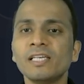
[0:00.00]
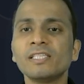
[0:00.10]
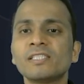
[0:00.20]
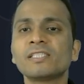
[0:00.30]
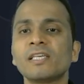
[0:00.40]

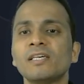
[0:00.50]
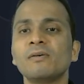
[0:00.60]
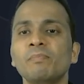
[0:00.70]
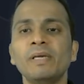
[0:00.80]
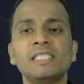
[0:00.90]
is
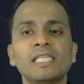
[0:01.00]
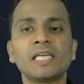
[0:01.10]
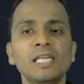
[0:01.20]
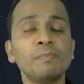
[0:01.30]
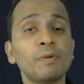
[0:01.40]

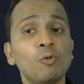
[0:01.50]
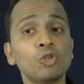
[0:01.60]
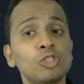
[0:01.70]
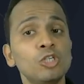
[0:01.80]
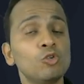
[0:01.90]
basically
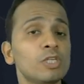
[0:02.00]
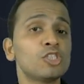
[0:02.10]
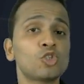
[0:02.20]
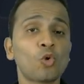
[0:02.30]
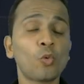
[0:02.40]
proportional to the
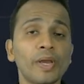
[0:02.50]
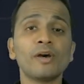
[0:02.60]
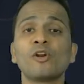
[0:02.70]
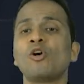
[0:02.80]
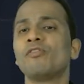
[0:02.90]

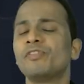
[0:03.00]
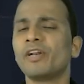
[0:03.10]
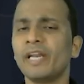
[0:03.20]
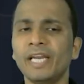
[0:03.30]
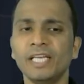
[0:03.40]
square of the
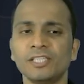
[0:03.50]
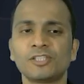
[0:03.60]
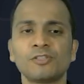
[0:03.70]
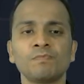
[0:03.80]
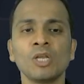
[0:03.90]

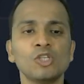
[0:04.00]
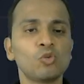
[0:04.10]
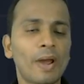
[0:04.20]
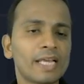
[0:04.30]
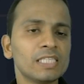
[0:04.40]
radius. So
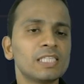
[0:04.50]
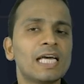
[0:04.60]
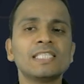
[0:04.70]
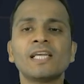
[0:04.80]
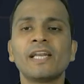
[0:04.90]
I can say
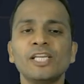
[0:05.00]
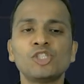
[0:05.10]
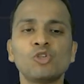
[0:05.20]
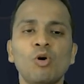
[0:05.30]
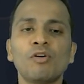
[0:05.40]
that the
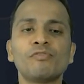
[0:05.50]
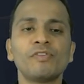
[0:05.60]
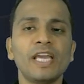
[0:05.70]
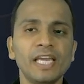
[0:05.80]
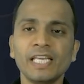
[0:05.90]
ratio of
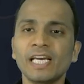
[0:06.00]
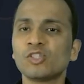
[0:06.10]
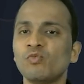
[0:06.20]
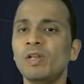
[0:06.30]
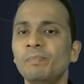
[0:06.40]

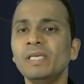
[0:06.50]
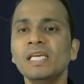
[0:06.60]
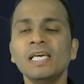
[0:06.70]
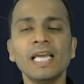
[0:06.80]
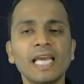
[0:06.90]
areas will
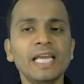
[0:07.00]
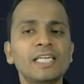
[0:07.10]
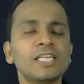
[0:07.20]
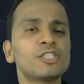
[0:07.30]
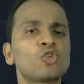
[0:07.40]
be
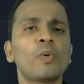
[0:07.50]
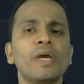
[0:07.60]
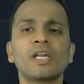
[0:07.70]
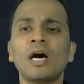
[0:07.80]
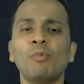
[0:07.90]
eight
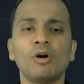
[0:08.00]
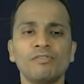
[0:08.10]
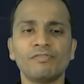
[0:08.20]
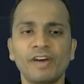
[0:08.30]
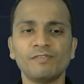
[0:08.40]
square upon
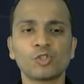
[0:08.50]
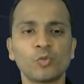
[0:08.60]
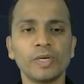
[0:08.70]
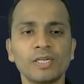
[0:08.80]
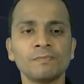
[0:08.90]
five
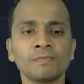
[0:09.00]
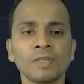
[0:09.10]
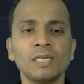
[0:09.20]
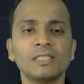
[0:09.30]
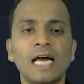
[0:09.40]
square,
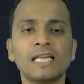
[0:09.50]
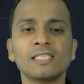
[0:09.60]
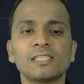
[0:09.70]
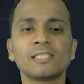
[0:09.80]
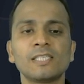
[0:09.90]
that
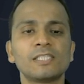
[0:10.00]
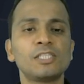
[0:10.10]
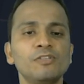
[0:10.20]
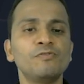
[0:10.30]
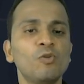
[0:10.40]
is
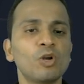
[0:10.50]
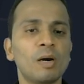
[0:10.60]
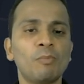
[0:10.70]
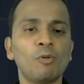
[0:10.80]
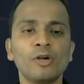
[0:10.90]
sixty-four
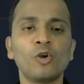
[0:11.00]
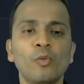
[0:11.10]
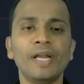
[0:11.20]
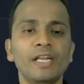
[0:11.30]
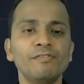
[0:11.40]
upon
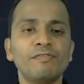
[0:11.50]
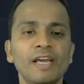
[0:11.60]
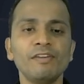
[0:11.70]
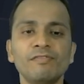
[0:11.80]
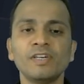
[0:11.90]

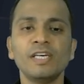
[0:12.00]
twenty-five,